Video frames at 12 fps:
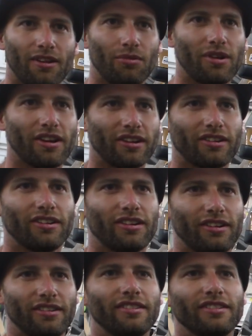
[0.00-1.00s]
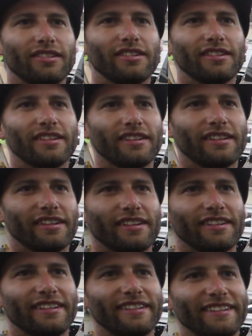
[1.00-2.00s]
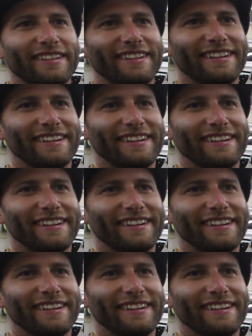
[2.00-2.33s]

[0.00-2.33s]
victory of showing up with it